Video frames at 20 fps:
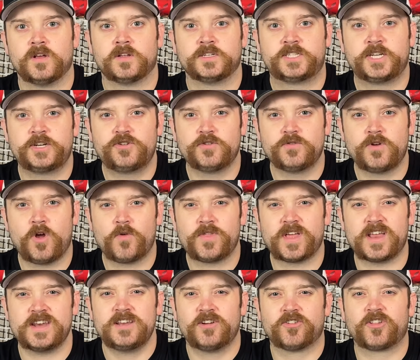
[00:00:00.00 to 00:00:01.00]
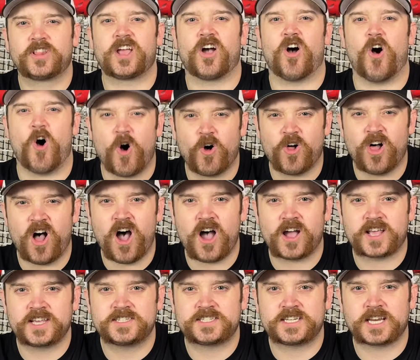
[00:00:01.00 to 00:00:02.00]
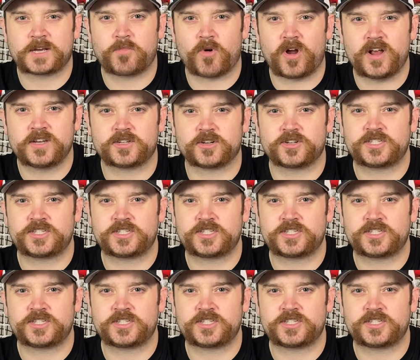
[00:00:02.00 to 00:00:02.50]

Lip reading: Did you know that nearly all hockey stick brands are